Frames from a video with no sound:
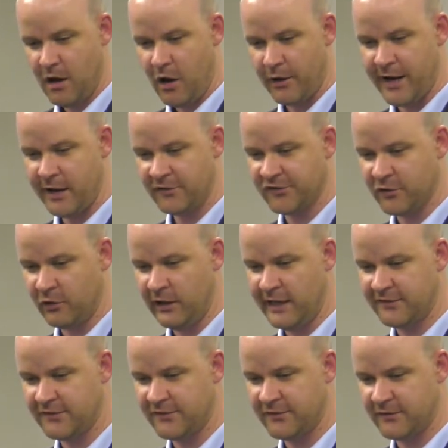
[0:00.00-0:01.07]
Okay, so
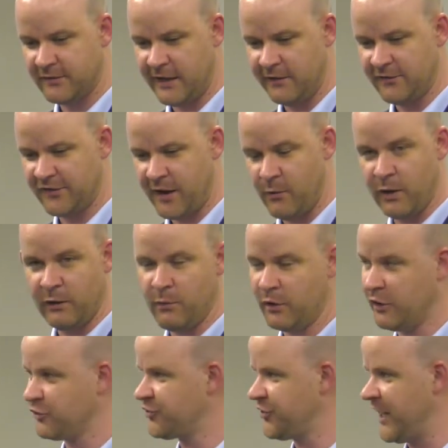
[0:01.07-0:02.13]
let's then say, well, we
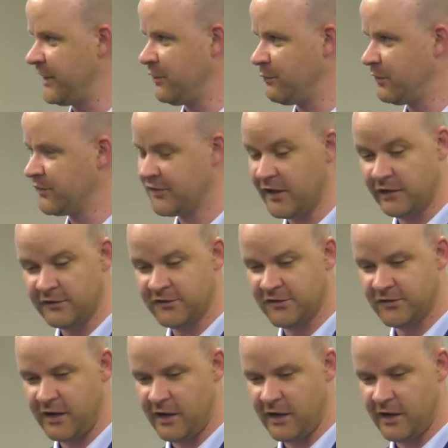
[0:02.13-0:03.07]
want to share the results.